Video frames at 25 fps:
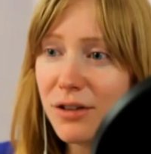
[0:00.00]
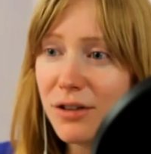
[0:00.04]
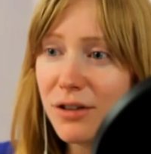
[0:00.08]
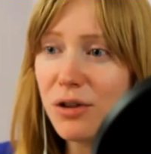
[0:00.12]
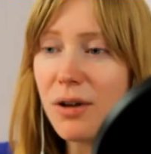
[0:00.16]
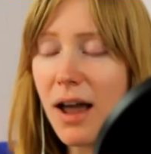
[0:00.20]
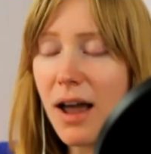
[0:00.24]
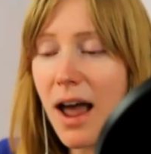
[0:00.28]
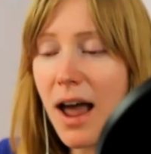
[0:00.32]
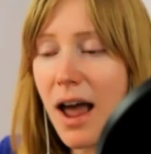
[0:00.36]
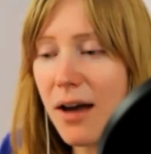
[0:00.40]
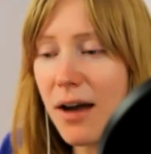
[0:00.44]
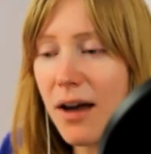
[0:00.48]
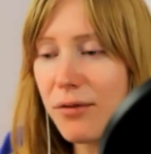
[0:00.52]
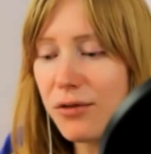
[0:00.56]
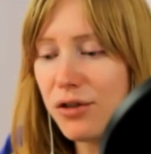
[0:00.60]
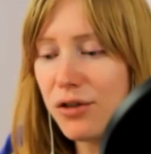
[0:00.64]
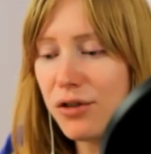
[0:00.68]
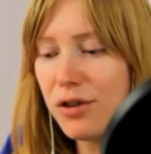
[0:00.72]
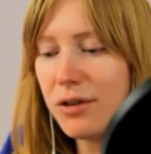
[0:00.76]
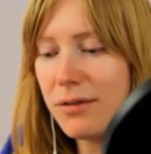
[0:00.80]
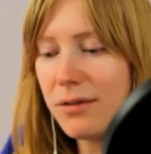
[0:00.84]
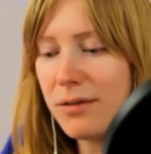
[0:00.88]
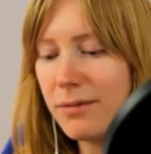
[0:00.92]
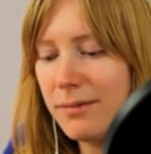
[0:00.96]

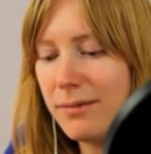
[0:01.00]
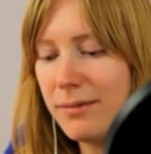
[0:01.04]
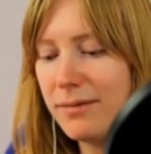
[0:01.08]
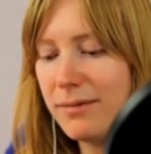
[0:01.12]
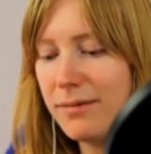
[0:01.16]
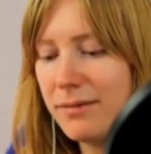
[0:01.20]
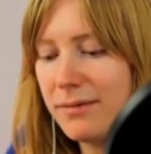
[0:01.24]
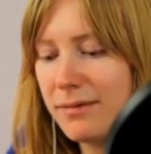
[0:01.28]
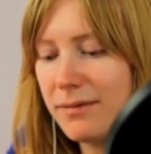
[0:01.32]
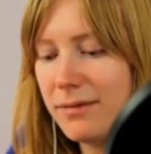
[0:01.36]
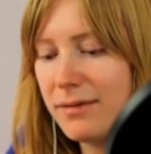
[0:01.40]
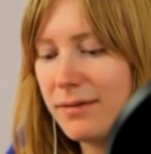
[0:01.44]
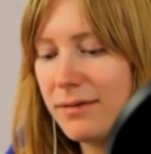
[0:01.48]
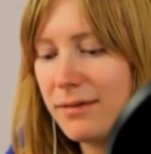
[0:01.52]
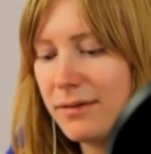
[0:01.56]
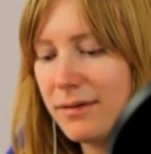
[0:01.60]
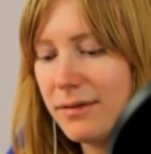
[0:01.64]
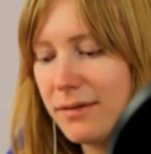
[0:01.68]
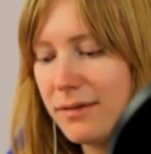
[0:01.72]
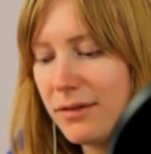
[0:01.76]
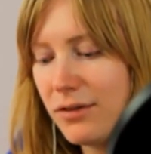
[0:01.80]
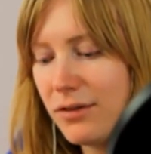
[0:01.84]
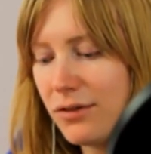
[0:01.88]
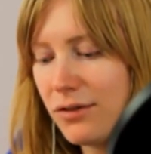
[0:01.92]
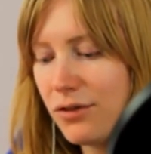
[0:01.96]
after
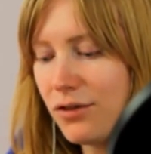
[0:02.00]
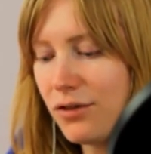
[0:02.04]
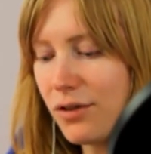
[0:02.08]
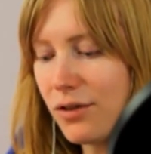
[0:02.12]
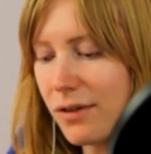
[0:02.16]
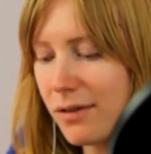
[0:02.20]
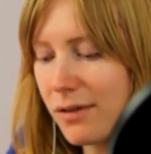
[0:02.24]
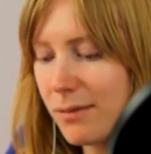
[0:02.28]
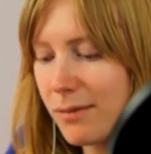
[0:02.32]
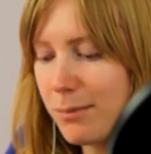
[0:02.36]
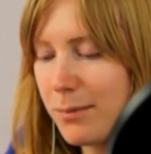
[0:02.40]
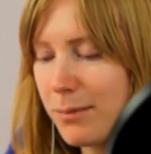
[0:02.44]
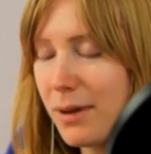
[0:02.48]
just